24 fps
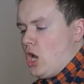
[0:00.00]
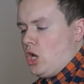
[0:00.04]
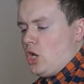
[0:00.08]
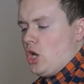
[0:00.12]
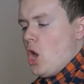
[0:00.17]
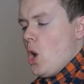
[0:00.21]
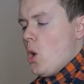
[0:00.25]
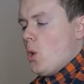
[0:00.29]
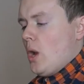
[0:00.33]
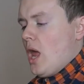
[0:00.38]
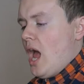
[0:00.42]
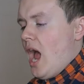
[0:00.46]

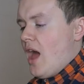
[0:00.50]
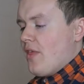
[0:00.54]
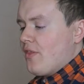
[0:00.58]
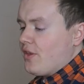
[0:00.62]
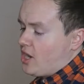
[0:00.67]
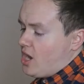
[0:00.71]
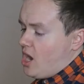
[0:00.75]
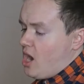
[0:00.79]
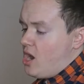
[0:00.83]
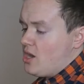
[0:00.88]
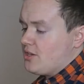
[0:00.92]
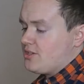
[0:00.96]
Lola and
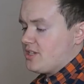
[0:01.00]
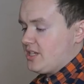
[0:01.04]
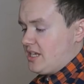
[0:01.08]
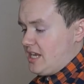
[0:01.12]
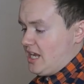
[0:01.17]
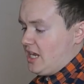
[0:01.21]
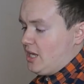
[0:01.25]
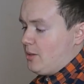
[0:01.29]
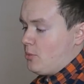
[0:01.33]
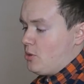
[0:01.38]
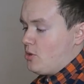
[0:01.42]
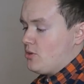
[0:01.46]
the cast of
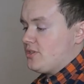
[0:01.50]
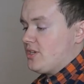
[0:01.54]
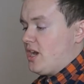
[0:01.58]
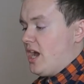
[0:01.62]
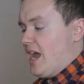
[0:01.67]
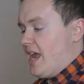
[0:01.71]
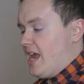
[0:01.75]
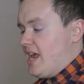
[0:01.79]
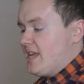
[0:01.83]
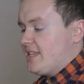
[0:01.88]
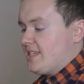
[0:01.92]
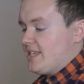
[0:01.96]
Kinky Boots
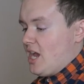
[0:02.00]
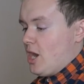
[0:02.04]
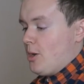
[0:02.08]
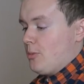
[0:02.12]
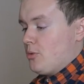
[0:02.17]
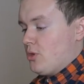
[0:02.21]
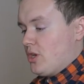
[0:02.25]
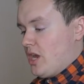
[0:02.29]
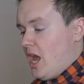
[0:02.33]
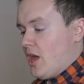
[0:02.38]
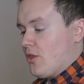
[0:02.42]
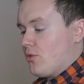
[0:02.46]
are here to
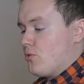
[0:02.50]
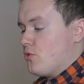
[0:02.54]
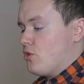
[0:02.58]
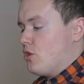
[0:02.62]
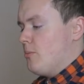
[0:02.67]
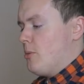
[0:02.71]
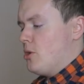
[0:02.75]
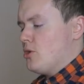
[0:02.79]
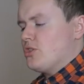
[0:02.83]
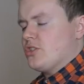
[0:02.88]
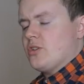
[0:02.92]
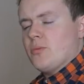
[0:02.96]
help you get through
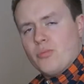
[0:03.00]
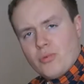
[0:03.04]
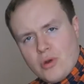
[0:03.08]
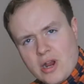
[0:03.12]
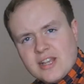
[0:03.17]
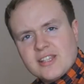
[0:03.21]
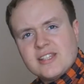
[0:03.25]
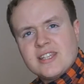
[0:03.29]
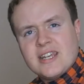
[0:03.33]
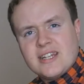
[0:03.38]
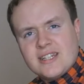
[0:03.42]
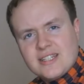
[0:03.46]
the most
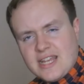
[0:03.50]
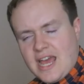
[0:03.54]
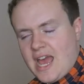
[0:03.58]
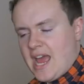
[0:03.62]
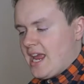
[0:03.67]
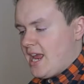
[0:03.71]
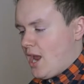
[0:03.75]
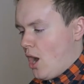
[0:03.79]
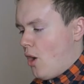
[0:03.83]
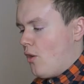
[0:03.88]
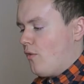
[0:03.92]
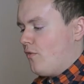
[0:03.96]
depressing
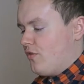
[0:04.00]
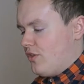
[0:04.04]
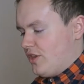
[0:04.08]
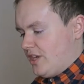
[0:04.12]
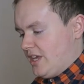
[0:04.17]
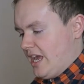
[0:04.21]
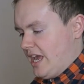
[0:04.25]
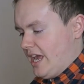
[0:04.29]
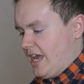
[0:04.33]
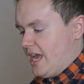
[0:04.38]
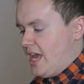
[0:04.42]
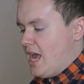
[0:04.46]
day of the
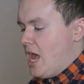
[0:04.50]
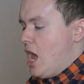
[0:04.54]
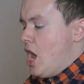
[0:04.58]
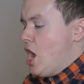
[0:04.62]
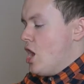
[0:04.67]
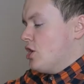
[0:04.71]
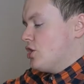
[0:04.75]
year.